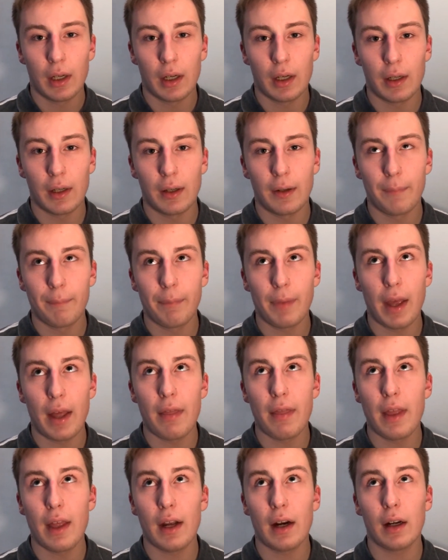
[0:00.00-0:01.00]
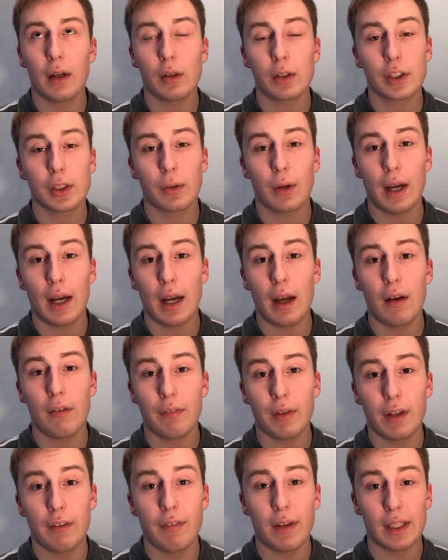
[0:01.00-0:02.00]
and then I also
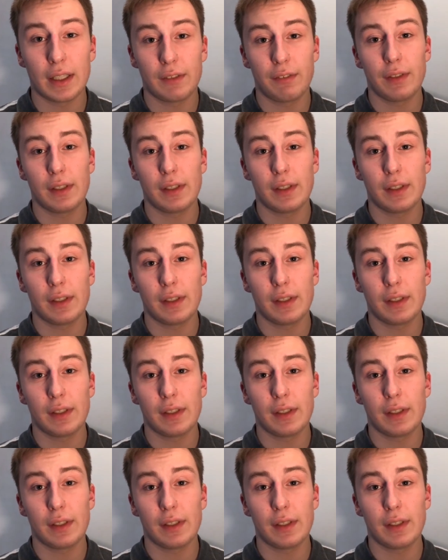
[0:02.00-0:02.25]
have Advanced